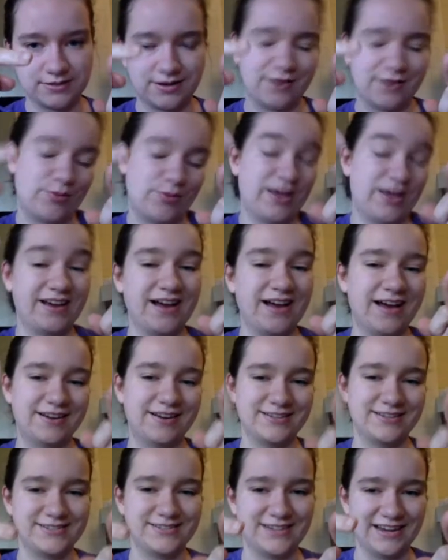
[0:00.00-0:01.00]
I cut a
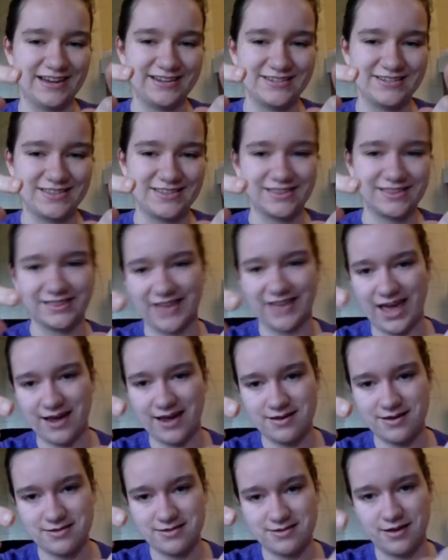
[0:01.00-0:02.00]
stick to the
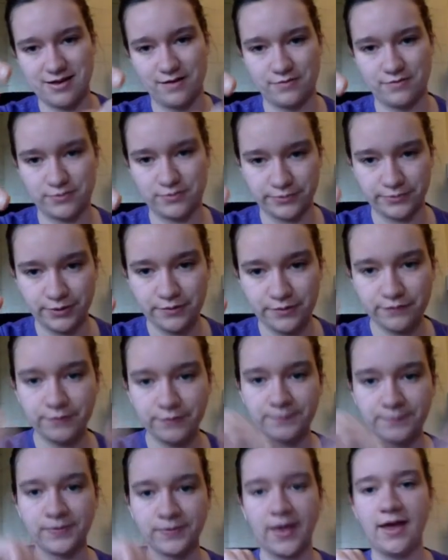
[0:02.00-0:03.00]
length of the roof
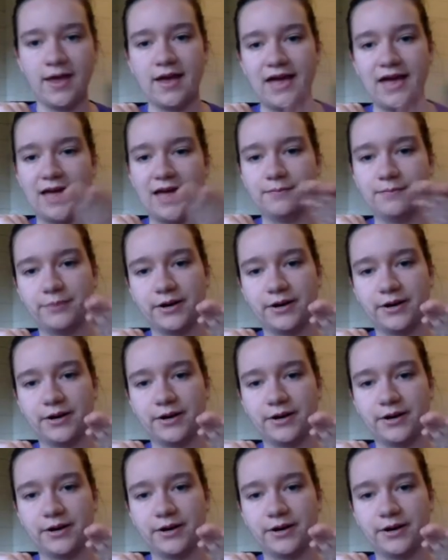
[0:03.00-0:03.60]
and put